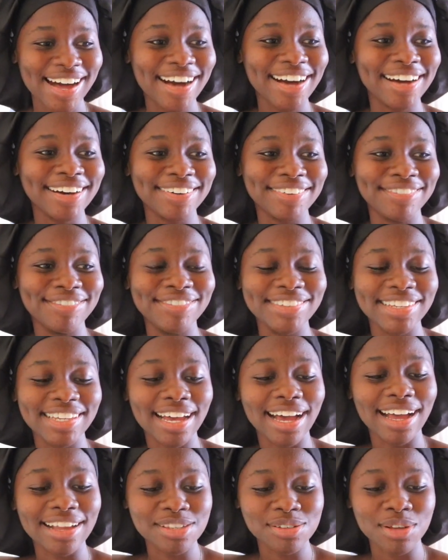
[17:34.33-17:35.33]
um,
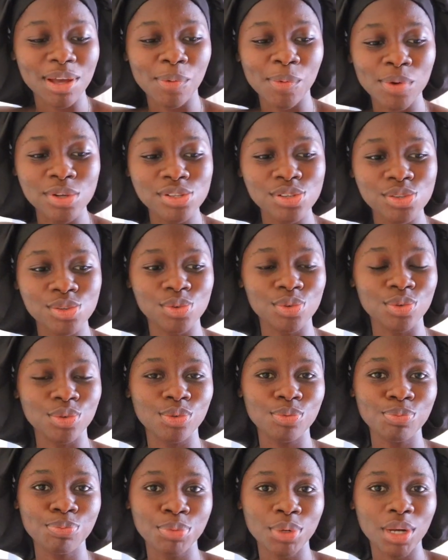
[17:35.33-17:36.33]
yeah so i want
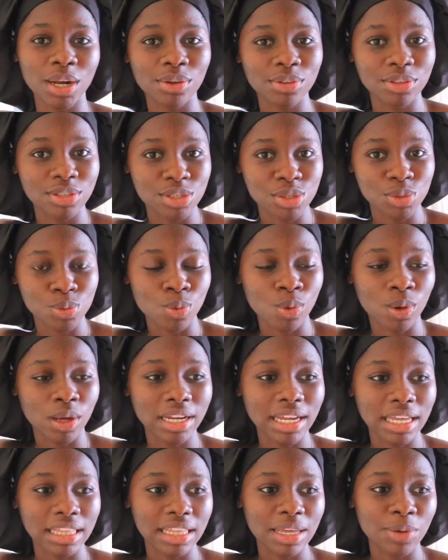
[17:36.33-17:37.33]
to put out this
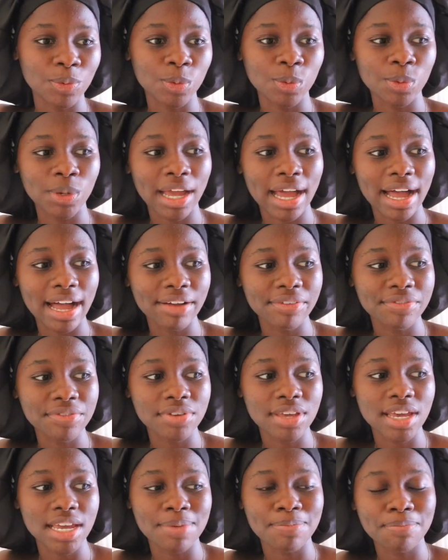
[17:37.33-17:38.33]
one and then we'll have
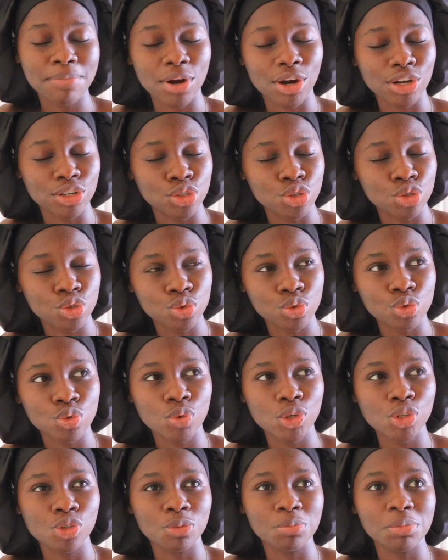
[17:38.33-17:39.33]
a part two
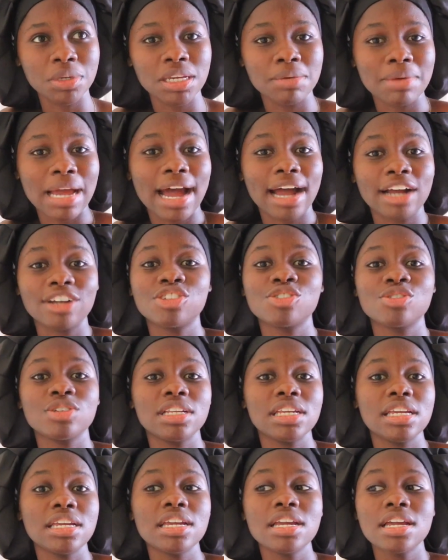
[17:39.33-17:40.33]
which would be
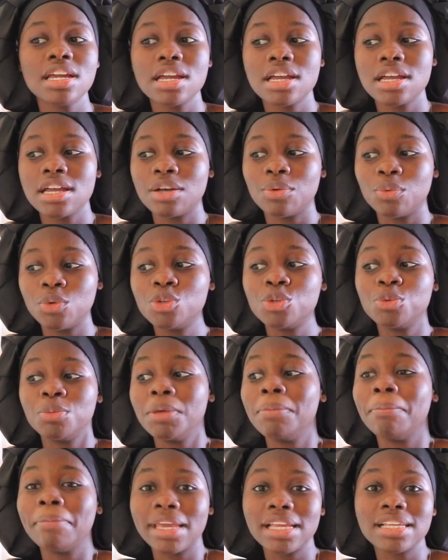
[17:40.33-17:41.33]
actually which would
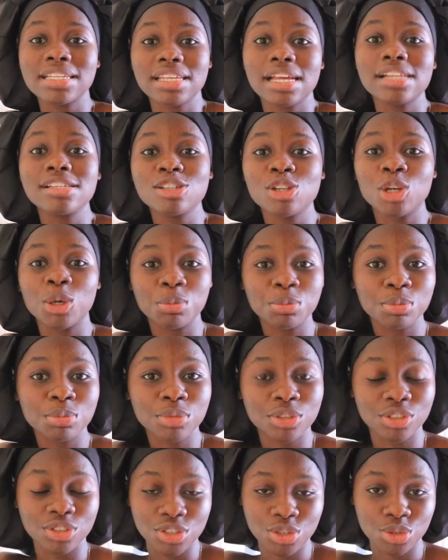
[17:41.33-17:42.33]
be me setting up
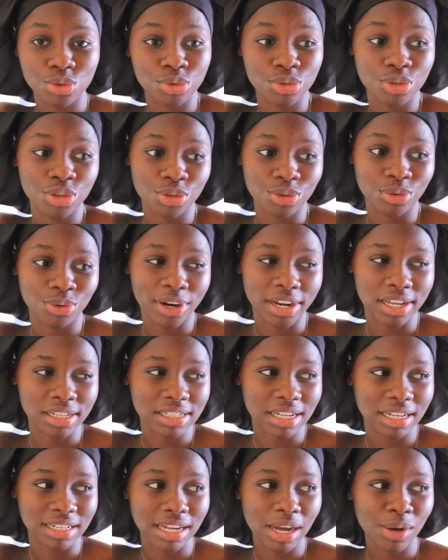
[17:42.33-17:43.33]
the studio
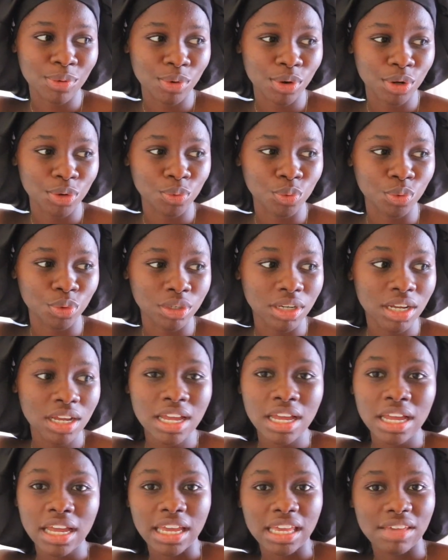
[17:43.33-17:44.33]
right and that one would
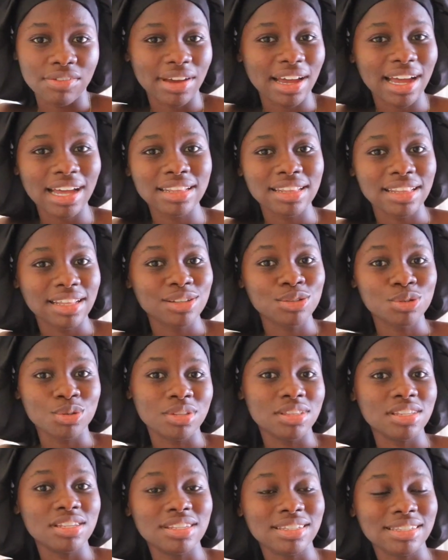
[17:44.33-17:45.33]
if i add that to
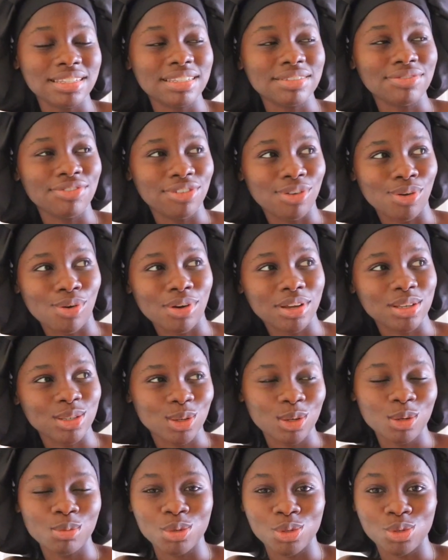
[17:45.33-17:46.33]
this vlog it's
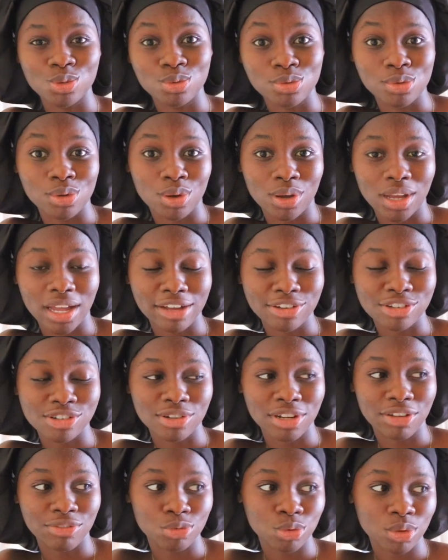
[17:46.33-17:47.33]
going to be too long
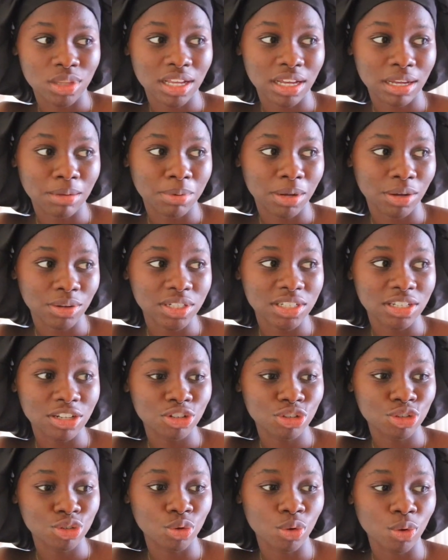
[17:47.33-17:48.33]
actually if we think about it
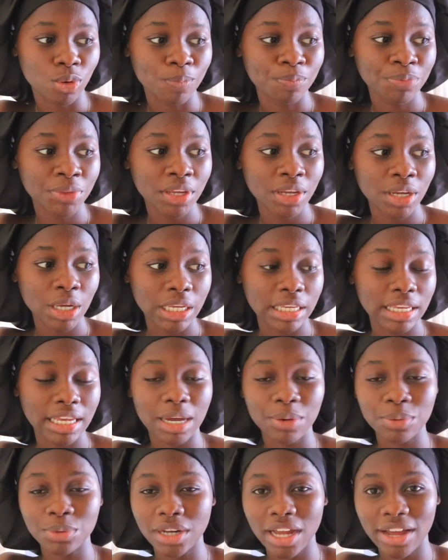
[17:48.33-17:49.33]
so
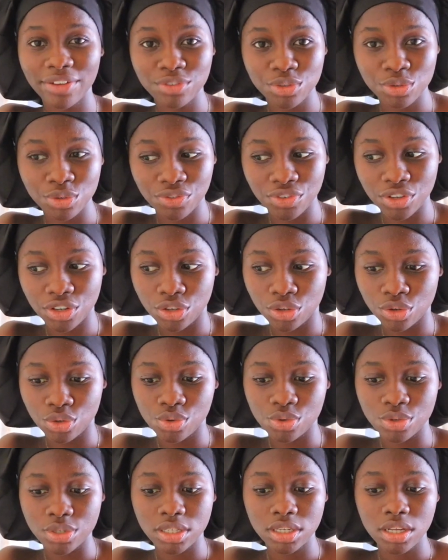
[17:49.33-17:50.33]
yeah i would have two
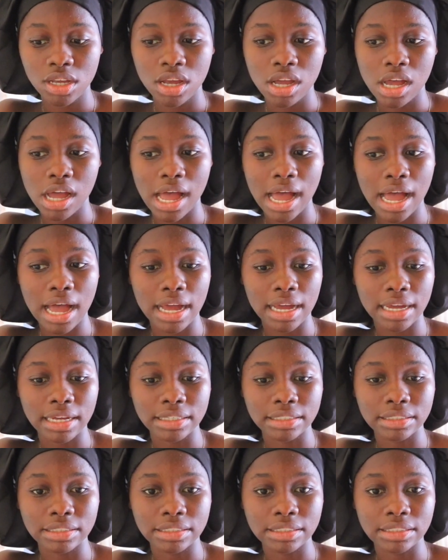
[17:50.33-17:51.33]
videos
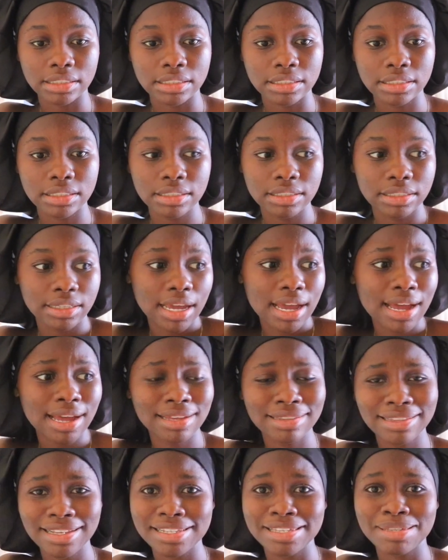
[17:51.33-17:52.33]
and yeah
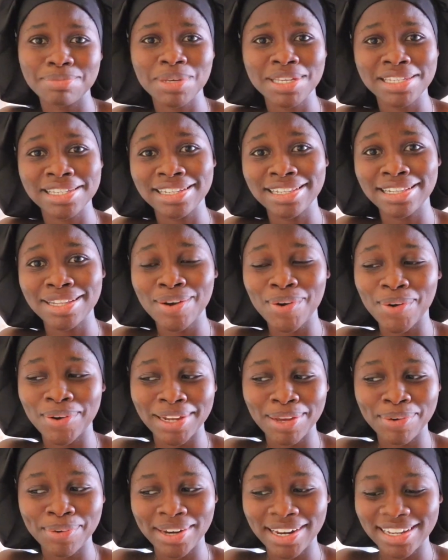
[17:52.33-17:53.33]
that's basically all
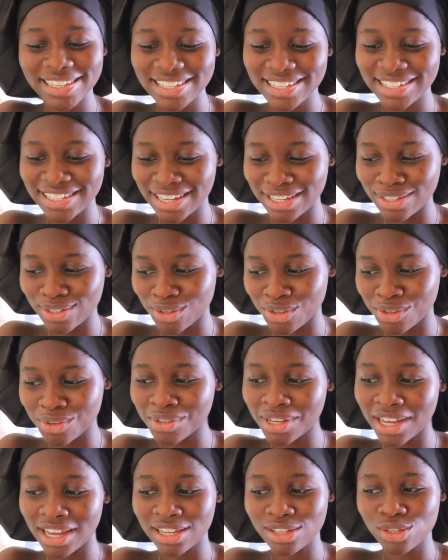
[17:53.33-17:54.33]
i wanted to say to you
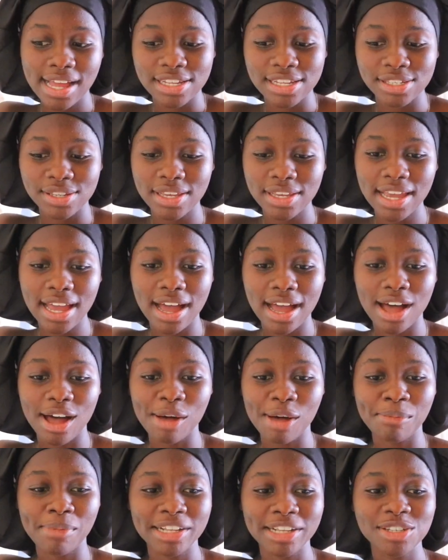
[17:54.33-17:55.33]
guys so
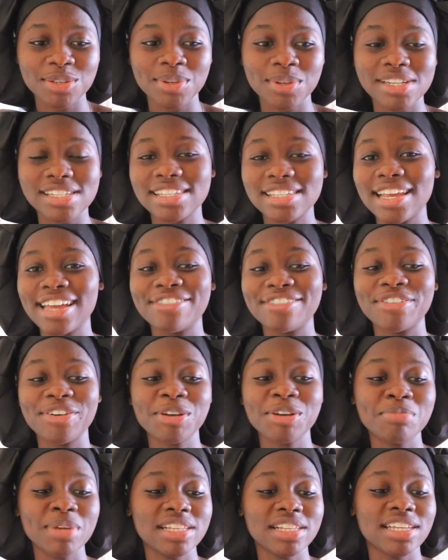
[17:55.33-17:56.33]
yeah um, i just want to say a
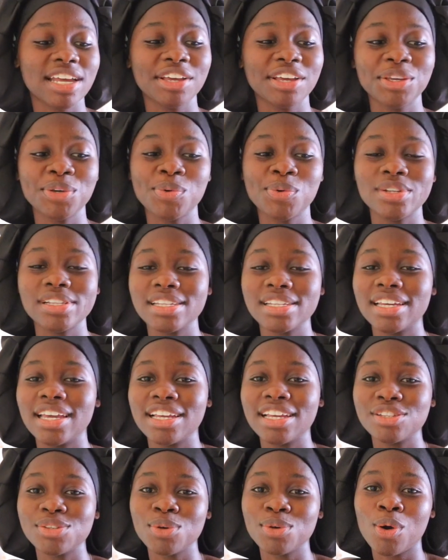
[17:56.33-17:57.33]
very big thank you once
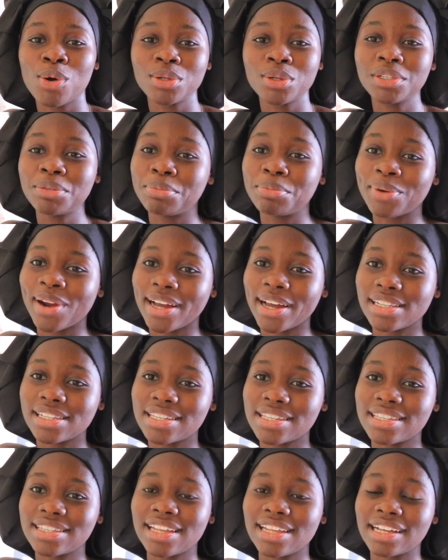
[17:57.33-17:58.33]
again to all the
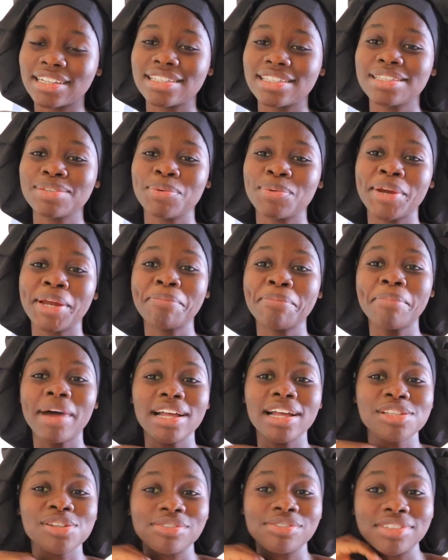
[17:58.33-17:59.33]
brands that were
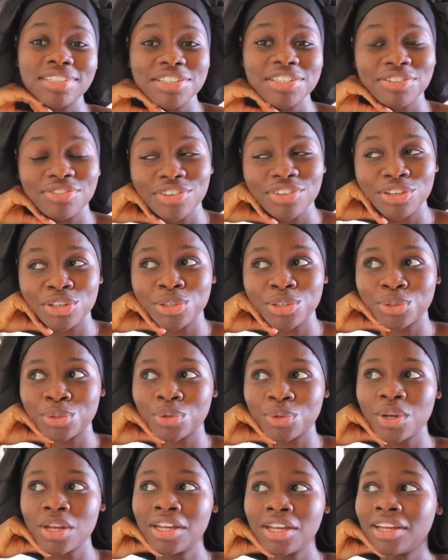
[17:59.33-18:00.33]
part of this
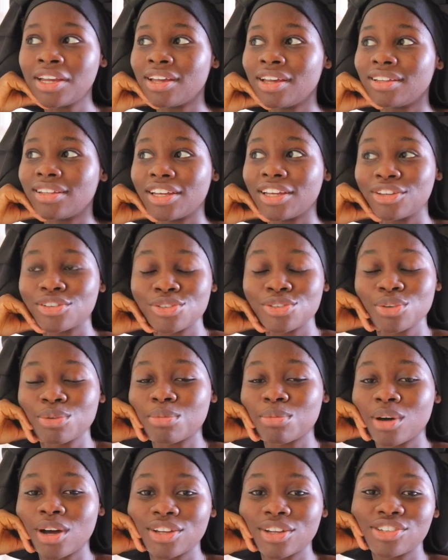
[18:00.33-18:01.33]
video thank you so
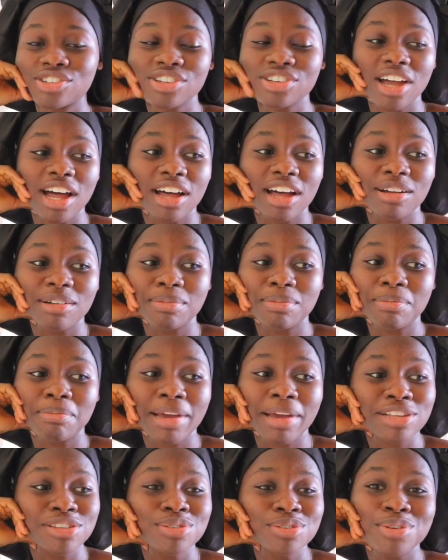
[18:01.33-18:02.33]
much um,
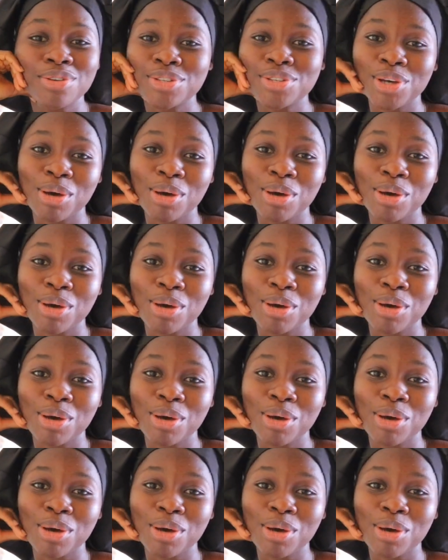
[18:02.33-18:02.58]
my studio is